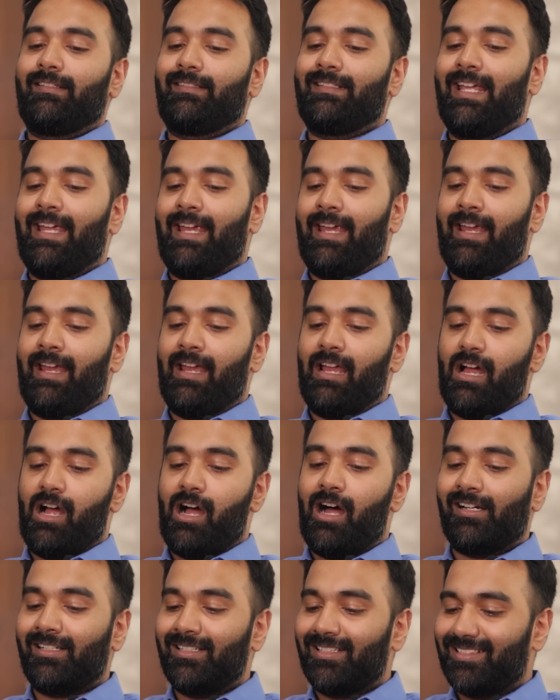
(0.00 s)
they
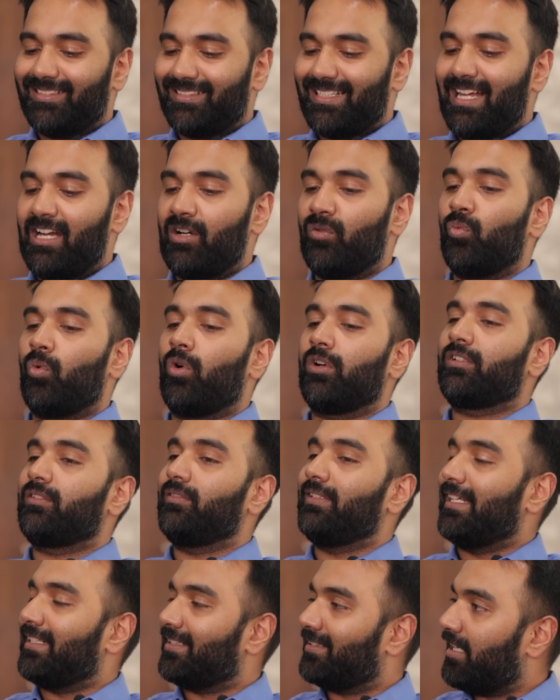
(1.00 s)
understand what
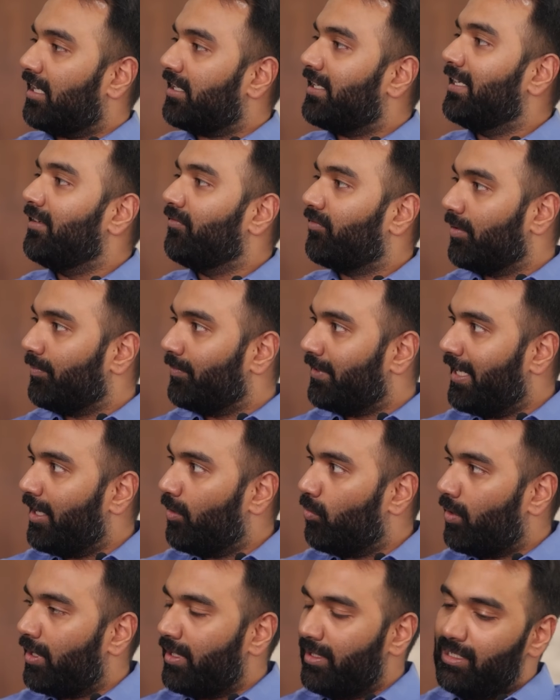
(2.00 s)
they're studying from day
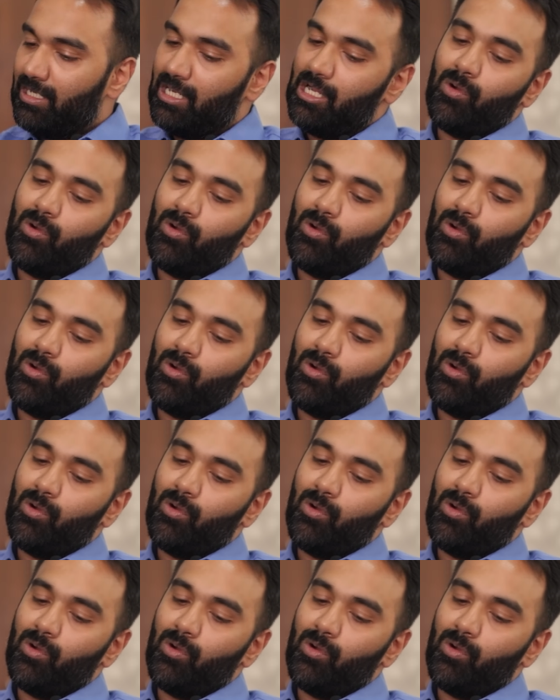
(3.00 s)
one,